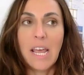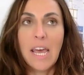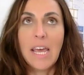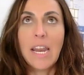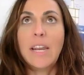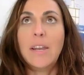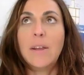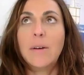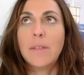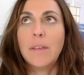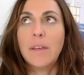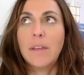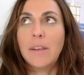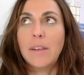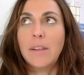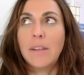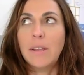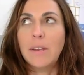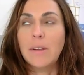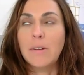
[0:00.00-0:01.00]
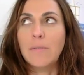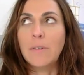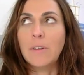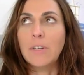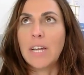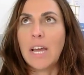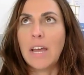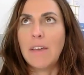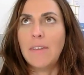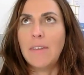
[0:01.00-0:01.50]
And I know that, you know, if
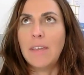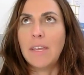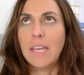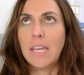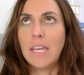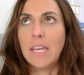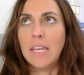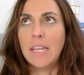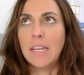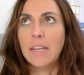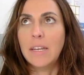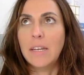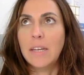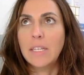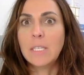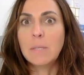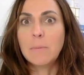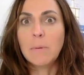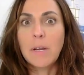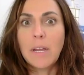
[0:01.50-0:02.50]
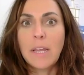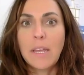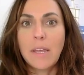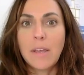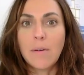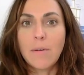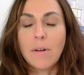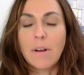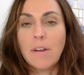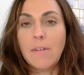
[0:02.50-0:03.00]
you're diving in a
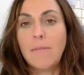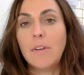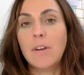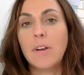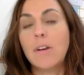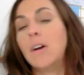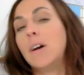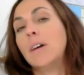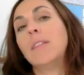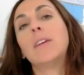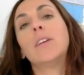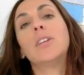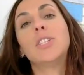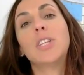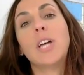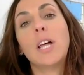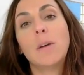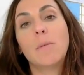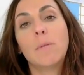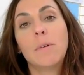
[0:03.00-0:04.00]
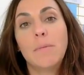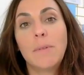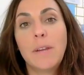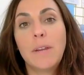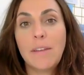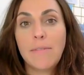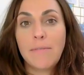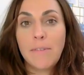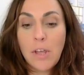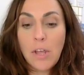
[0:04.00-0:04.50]
spring or if you're on like a shallower
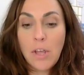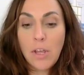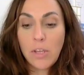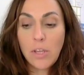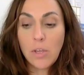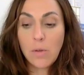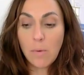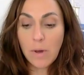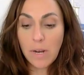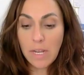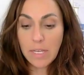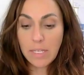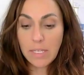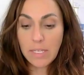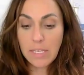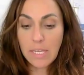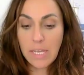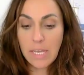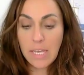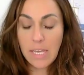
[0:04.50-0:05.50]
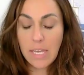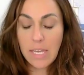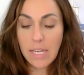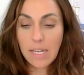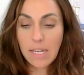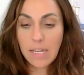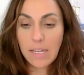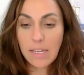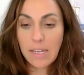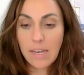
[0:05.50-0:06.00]
reef, you want to see,
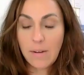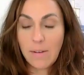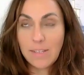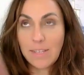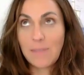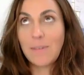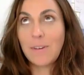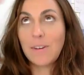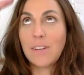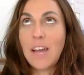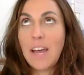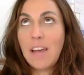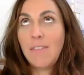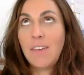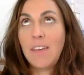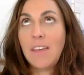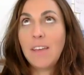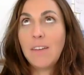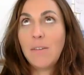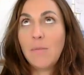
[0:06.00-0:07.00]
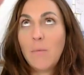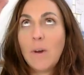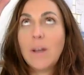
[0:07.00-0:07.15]
you know, as if you're diving,